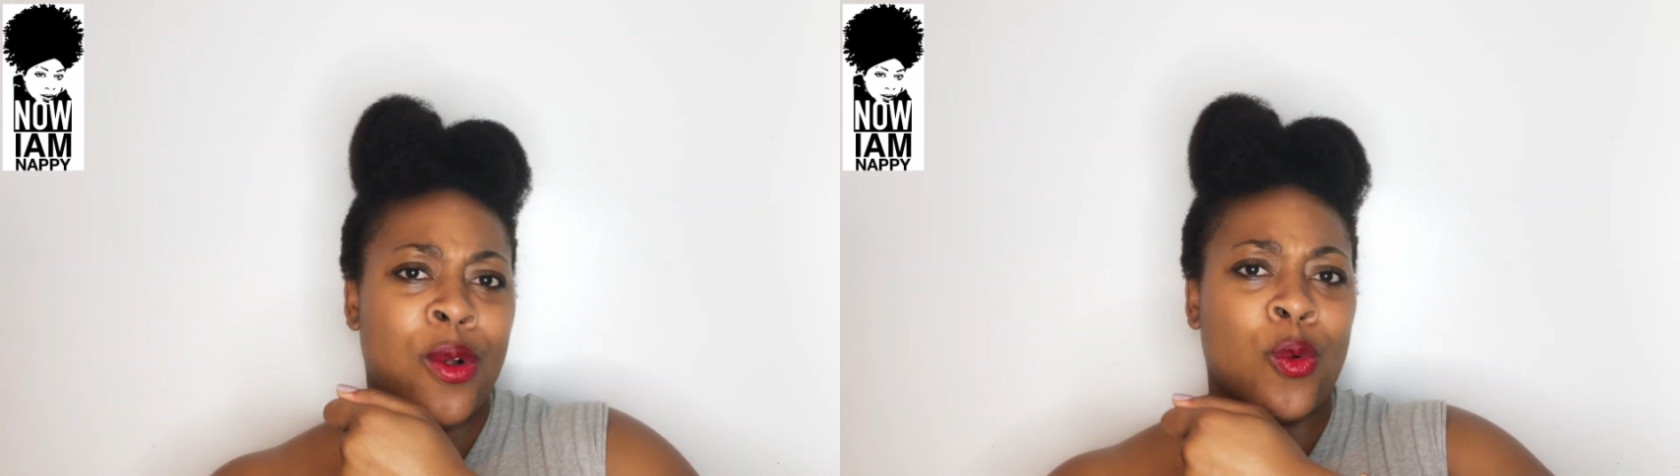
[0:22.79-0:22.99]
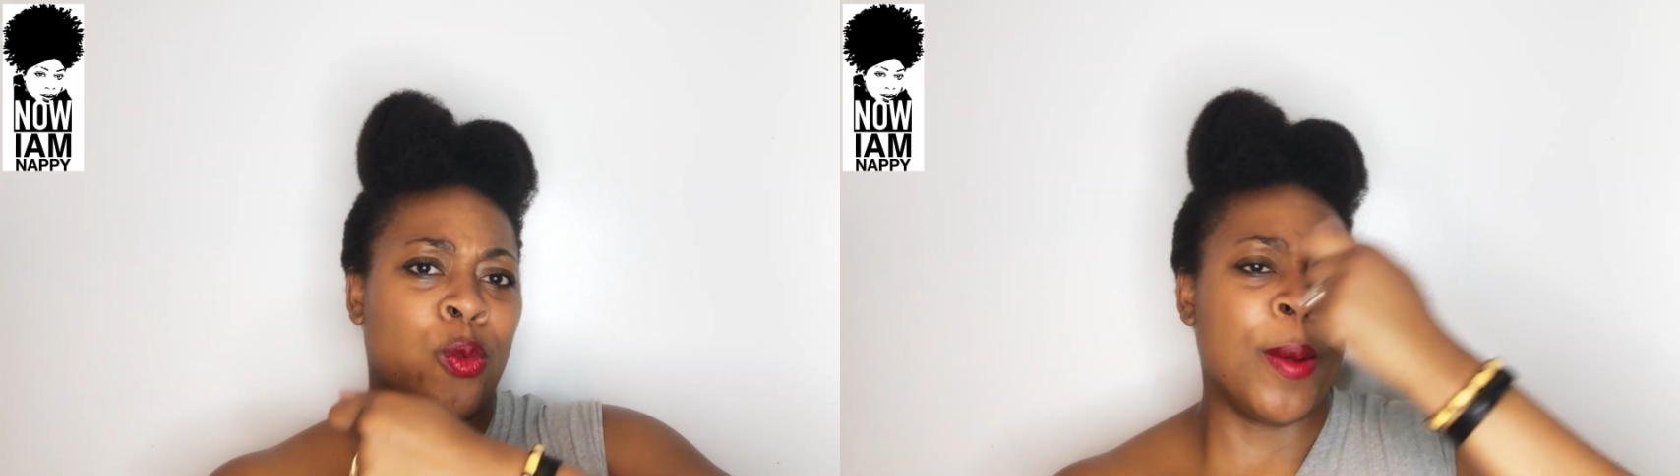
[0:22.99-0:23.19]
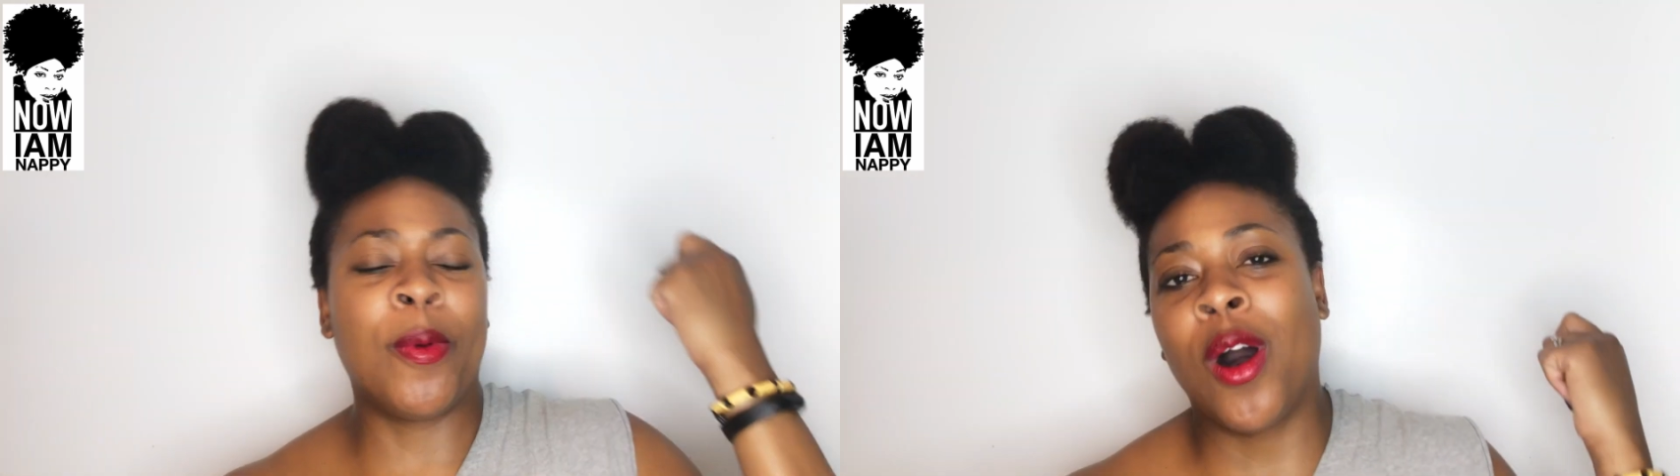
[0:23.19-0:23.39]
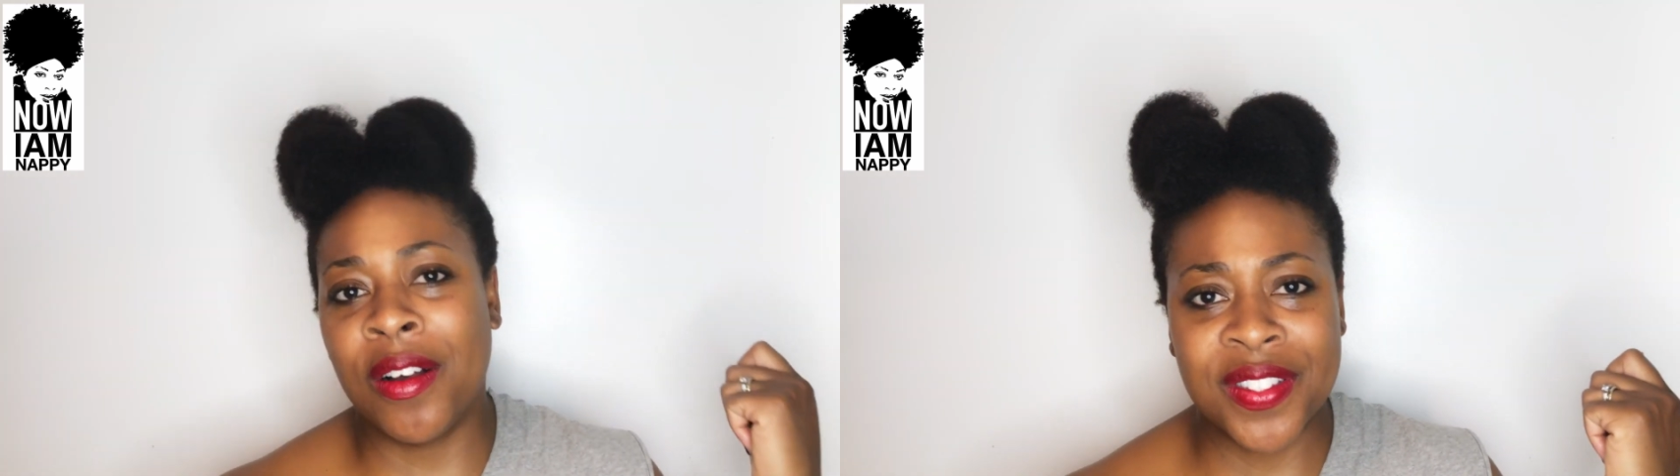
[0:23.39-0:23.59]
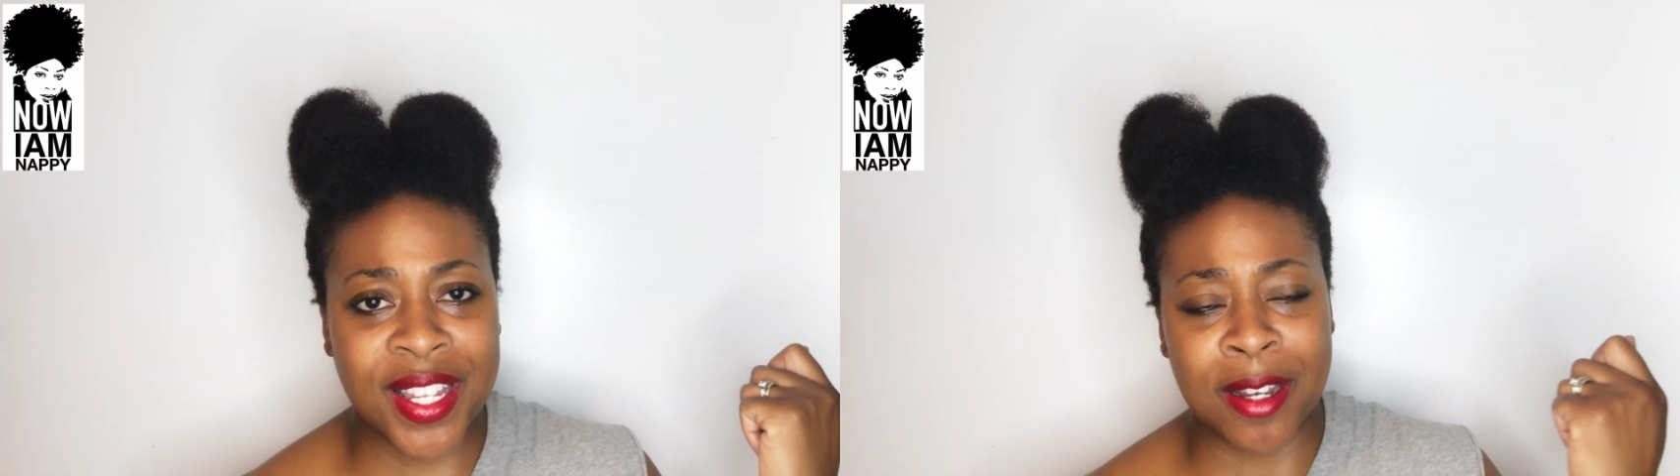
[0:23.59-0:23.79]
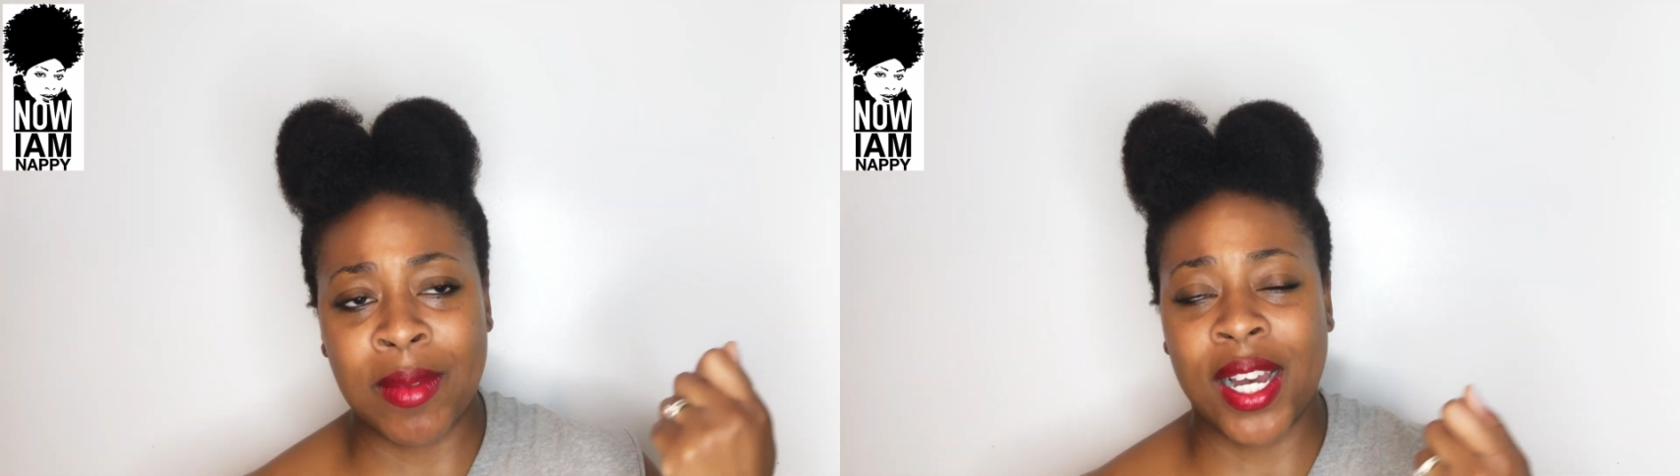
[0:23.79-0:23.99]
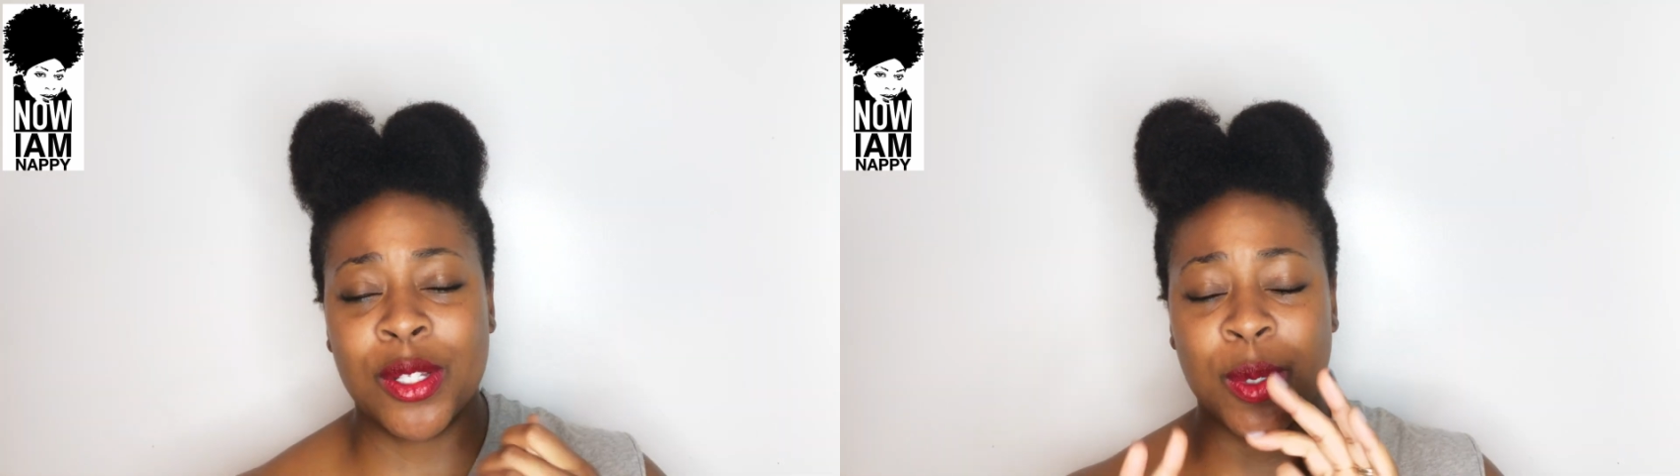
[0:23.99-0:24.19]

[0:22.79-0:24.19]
rip off skin mask,